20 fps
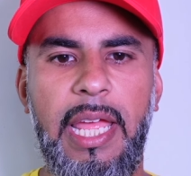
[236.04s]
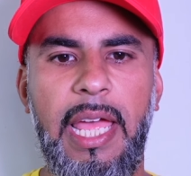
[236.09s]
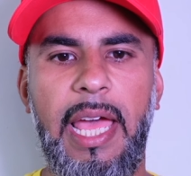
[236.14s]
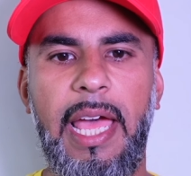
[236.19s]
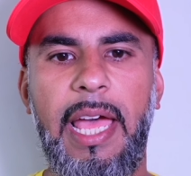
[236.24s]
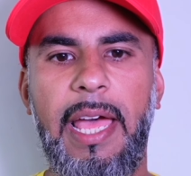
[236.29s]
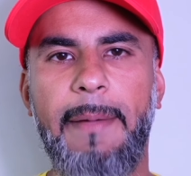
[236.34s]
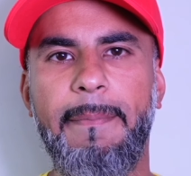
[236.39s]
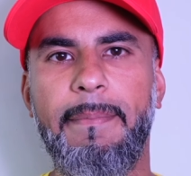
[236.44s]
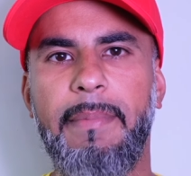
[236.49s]

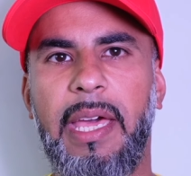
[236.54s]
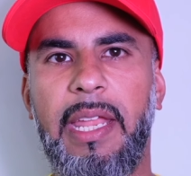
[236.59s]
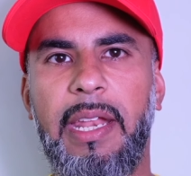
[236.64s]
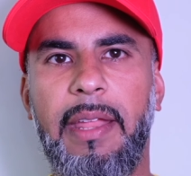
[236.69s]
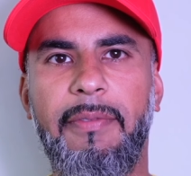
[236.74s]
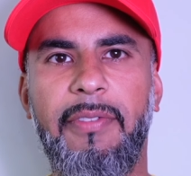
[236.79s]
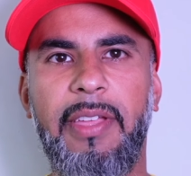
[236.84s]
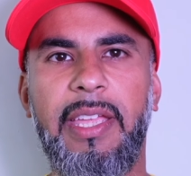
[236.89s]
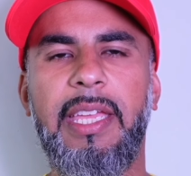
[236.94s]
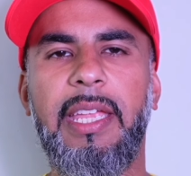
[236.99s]
And
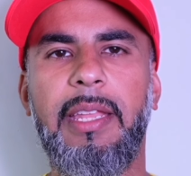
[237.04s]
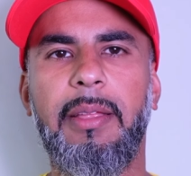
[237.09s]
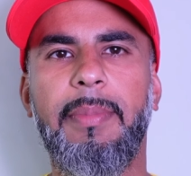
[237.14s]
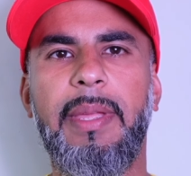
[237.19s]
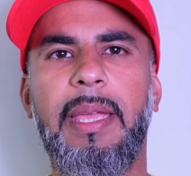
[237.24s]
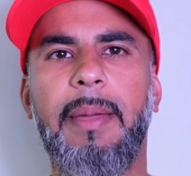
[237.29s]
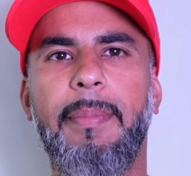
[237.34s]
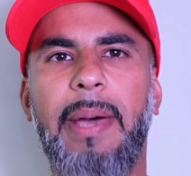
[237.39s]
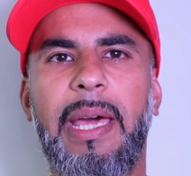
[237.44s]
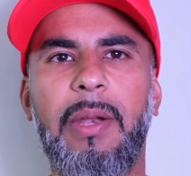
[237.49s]
I think it'll
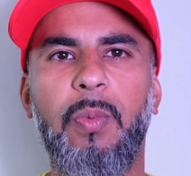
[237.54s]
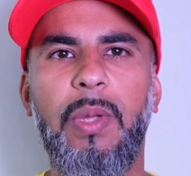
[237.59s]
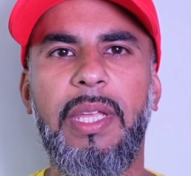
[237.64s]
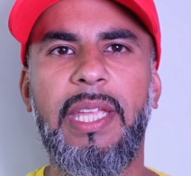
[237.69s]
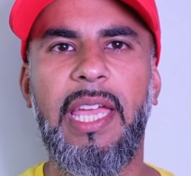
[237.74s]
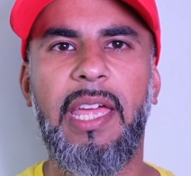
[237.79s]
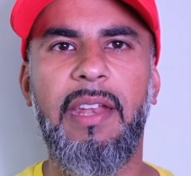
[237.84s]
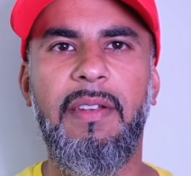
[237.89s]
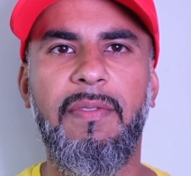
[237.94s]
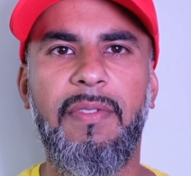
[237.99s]
be a bad
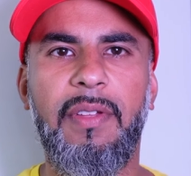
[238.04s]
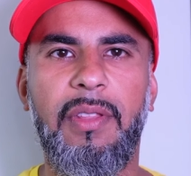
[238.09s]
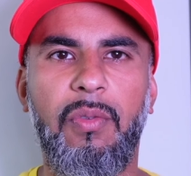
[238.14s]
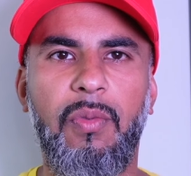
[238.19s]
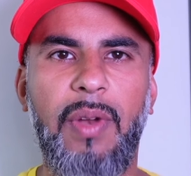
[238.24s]
weekend for the